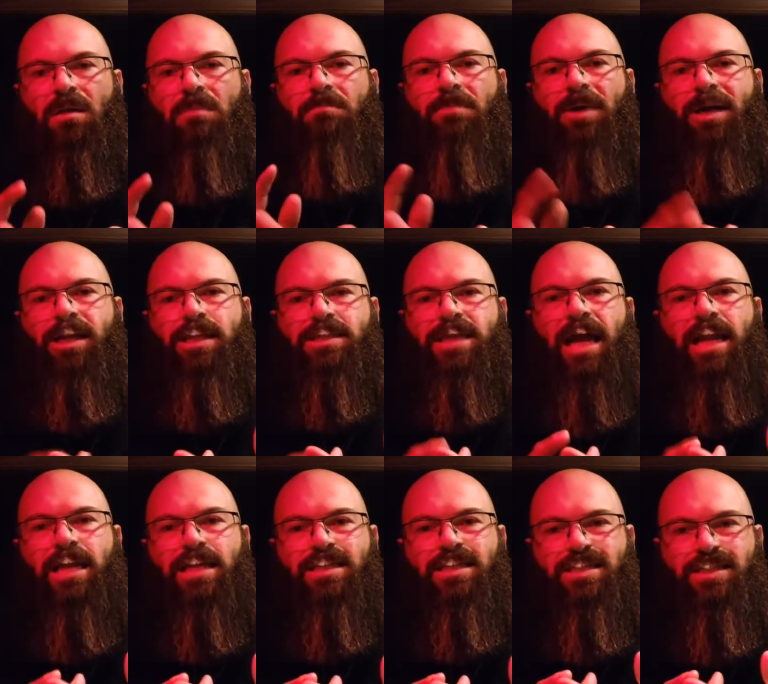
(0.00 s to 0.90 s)
but it's
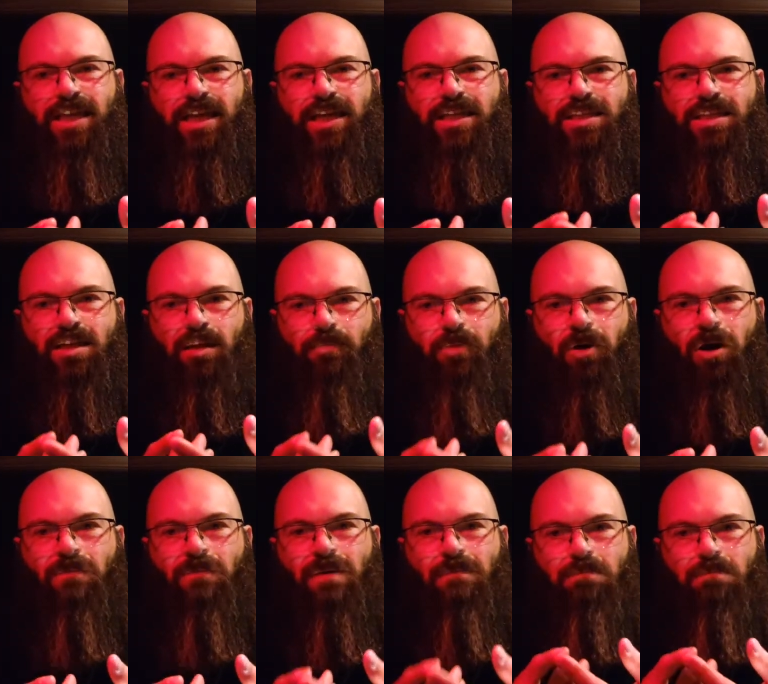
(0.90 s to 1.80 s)
got a 6
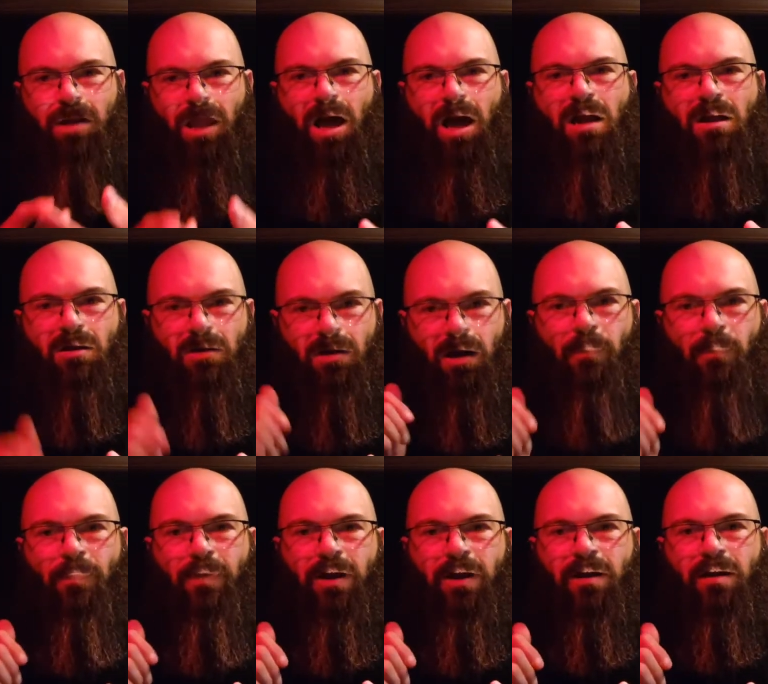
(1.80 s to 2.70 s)
compartment blocker
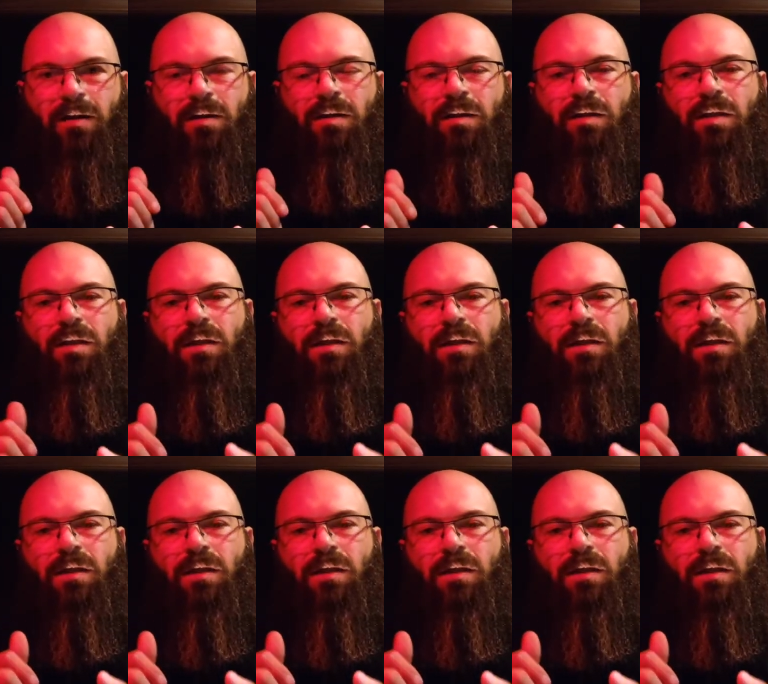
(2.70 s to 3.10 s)
up there.